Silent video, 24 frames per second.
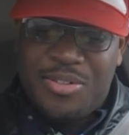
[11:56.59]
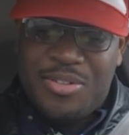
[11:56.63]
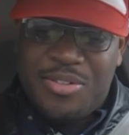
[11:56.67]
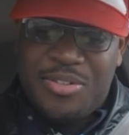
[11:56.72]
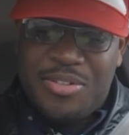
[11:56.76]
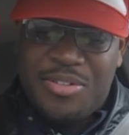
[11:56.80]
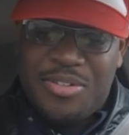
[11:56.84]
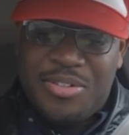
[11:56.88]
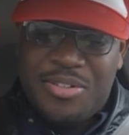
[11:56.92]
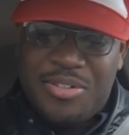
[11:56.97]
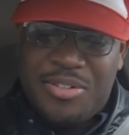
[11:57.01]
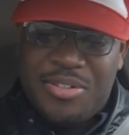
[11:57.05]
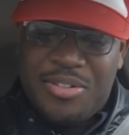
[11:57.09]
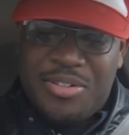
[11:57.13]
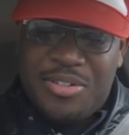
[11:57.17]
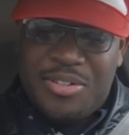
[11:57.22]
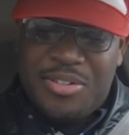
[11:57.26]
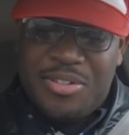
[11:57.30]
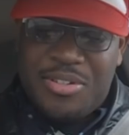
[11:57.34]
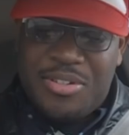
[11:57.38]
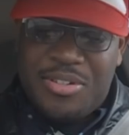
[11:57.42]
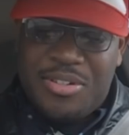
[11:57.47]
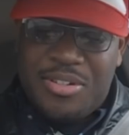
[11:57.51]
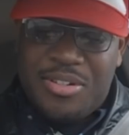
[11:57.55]

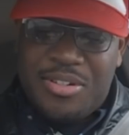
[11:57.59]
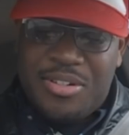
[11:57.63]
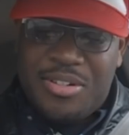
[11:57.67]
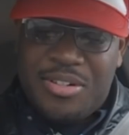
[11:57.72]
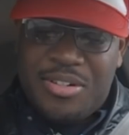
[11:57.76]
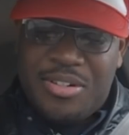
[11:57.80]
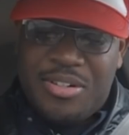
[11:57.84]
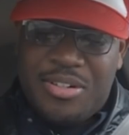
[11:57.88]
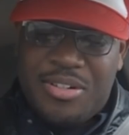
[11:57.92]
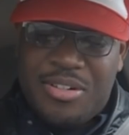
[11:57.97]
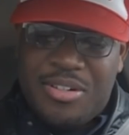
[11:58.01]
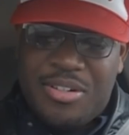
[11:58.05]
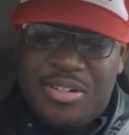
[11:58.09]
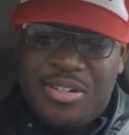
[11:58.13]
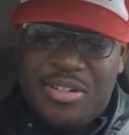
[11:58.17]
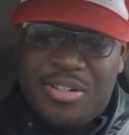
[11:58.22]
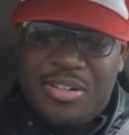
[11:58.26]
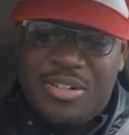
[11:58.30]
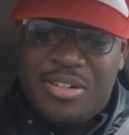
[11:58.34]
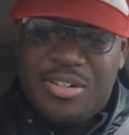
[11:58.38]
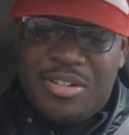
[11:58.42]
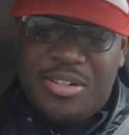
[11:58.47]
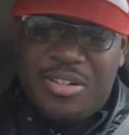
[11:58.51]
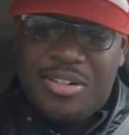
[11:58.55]

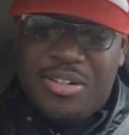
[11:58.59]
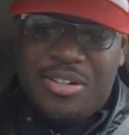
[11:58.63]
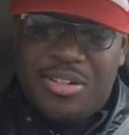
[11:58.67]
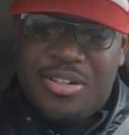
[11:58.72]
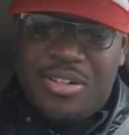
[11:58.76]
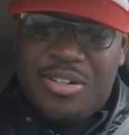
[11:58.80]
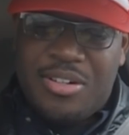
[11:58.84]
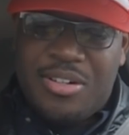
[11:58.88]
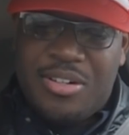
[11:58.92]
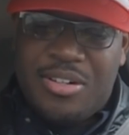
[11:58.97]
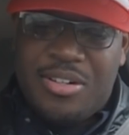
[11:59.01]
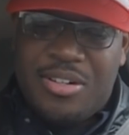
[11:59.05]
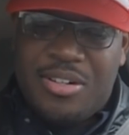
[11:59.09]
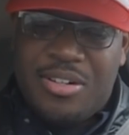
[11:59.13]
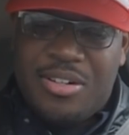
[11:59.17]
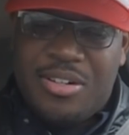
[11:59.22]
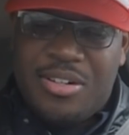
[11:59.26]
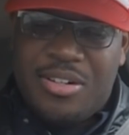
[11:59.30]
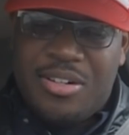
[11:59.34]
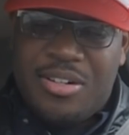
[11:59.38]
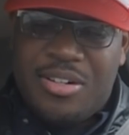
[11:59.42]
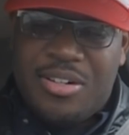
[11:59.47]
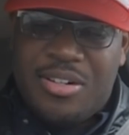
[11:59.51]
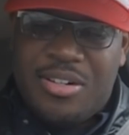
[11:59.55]

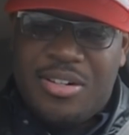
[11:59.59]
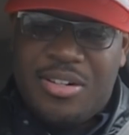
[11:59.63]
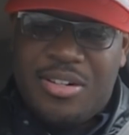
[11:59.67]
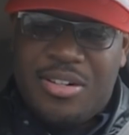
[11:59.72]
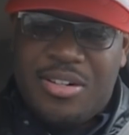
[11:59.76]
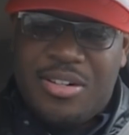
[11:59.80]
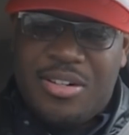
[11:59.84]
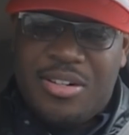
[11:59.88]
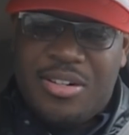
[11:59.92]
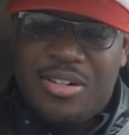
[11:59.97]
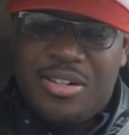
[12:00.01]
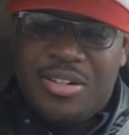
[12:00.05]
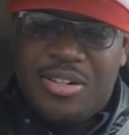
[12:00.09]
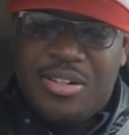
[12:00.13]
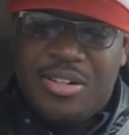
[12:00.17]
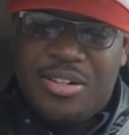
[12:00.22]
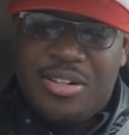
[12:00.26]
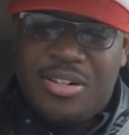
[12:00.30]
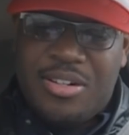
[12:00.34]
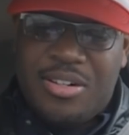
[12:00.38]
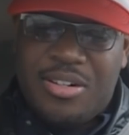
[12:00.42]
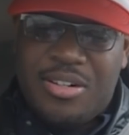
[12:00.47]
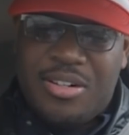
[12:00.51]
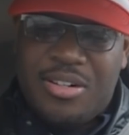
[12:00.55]

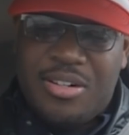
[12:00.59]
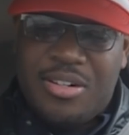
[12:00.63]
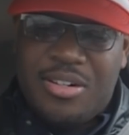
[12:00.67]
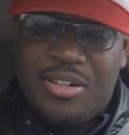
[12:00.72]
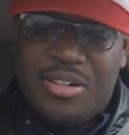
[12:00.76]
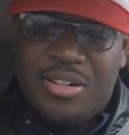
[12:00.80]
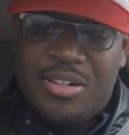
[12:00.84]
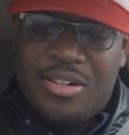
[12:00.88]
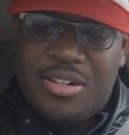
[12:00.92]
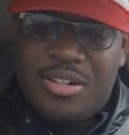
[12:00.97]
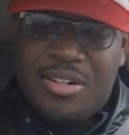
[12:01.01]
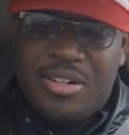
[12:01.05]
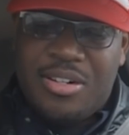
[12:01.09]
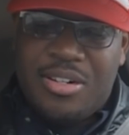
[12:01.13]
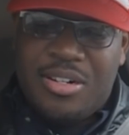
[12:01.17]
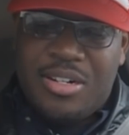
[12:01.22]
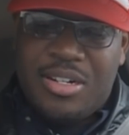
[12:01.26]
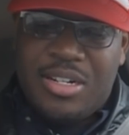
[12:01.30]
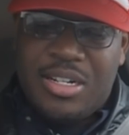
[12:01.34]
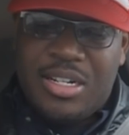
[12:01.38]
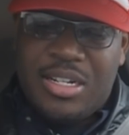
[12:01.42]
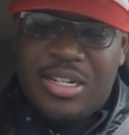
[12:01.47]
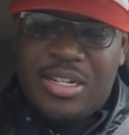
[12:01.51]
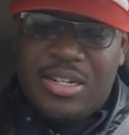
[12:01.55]

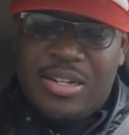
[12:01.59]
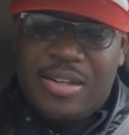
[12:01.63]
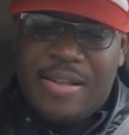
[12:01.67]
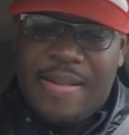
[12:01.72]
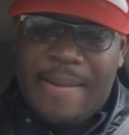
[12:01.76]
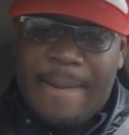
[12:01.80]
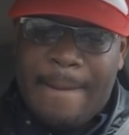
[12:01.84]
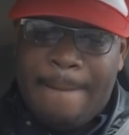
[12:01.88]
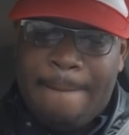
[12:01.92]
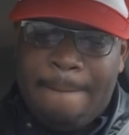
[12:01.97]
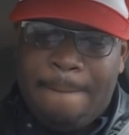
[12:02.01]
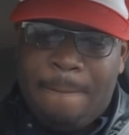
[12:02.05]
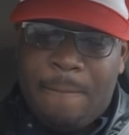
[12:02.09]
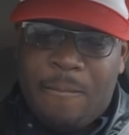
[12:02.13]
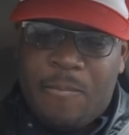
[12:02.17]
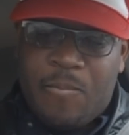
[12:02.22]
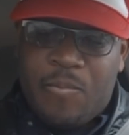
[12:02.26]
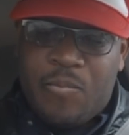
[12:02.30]
Nothing is said.